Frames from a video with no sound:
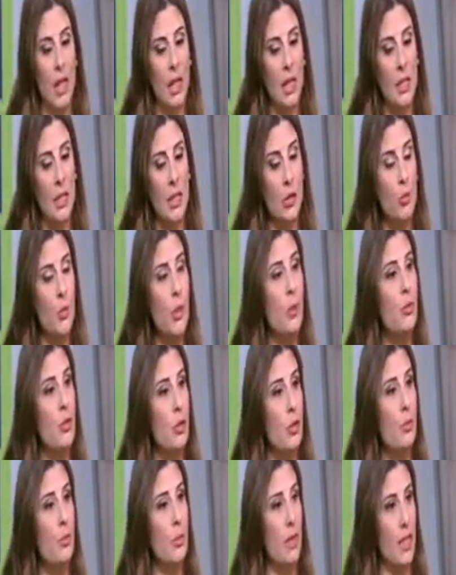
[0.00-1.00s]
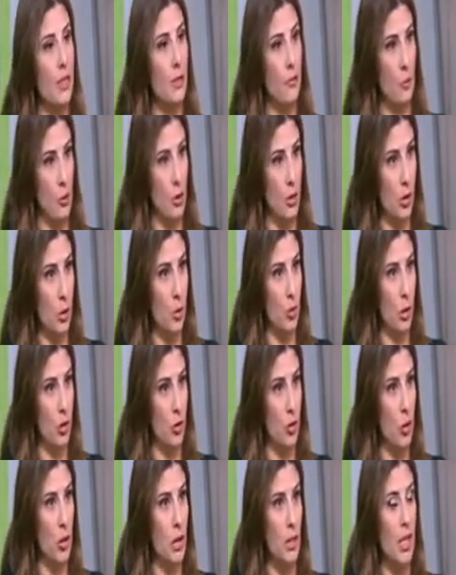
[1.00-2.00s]
to be put in place for this
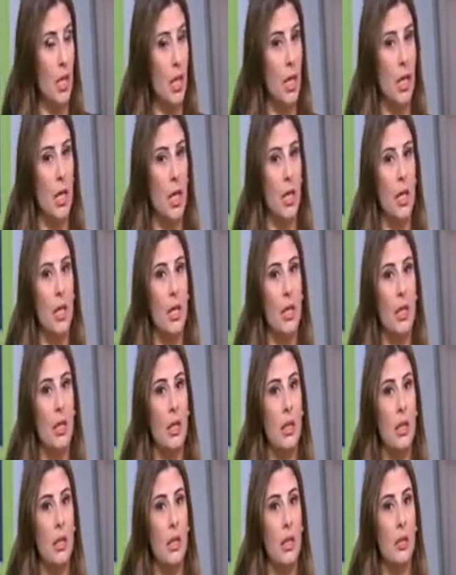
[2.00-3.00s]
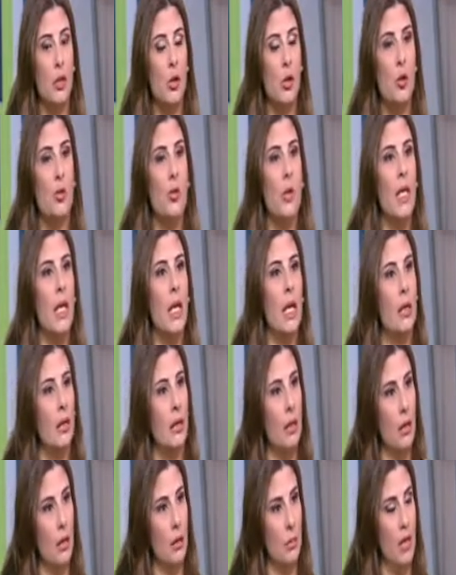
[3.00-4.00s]
project so we
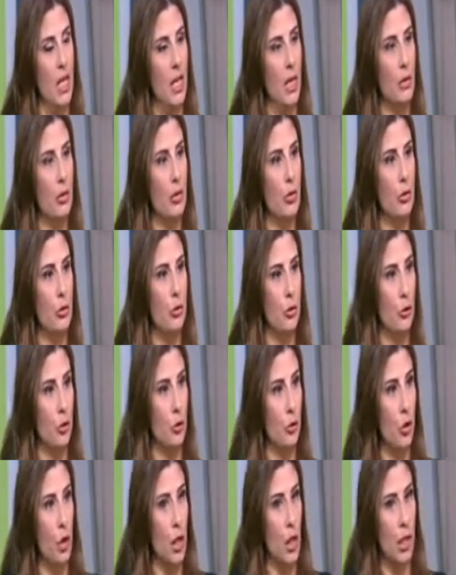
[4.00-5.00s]
can be able to